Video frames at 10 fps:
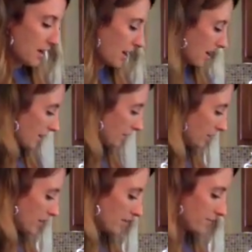I
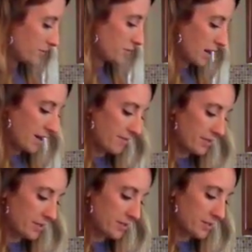love to have
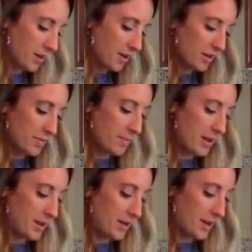these already
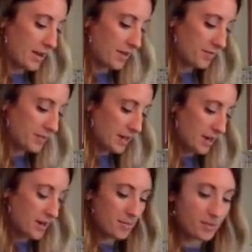made ahead of
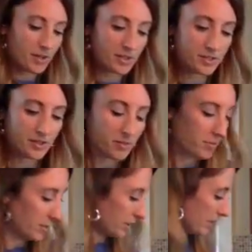time because they're
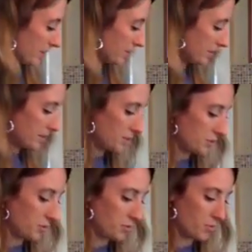really easy
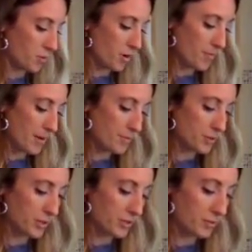to warm up
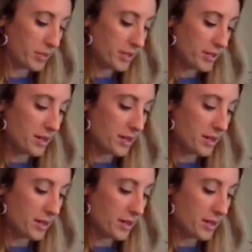during the week.